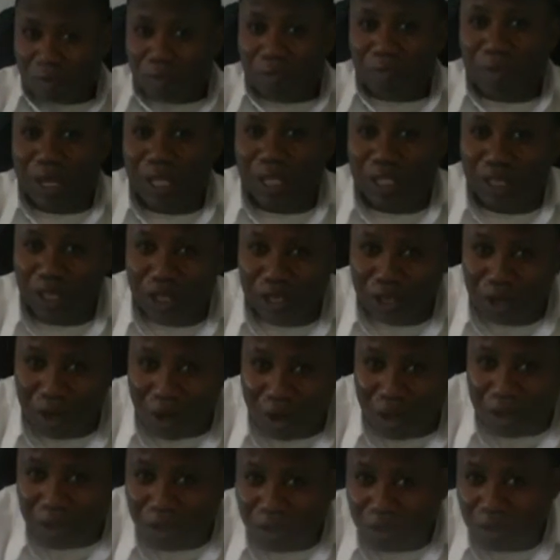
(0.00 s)
message
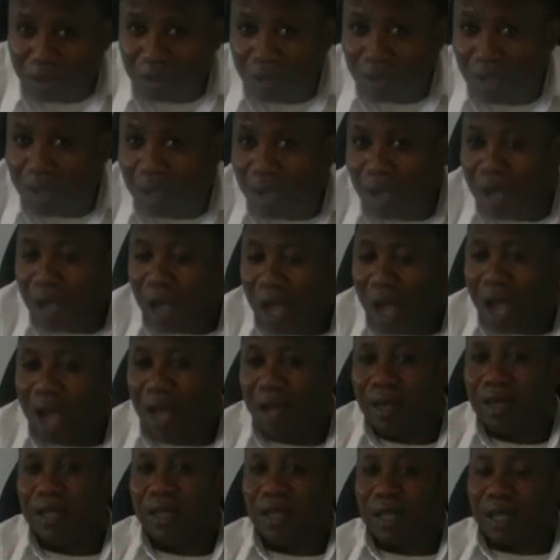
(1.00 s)
us,
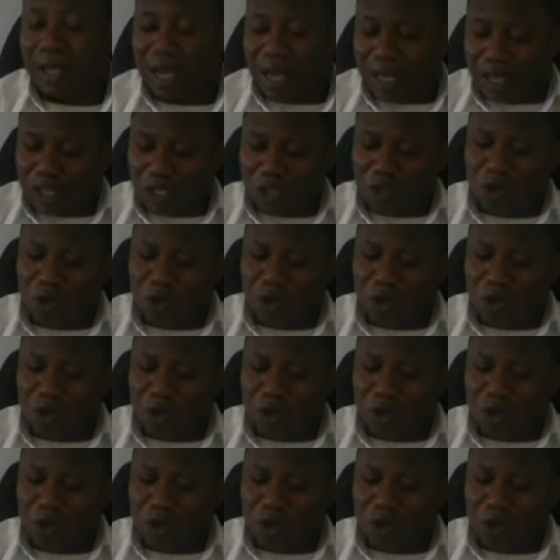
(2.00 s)
and get in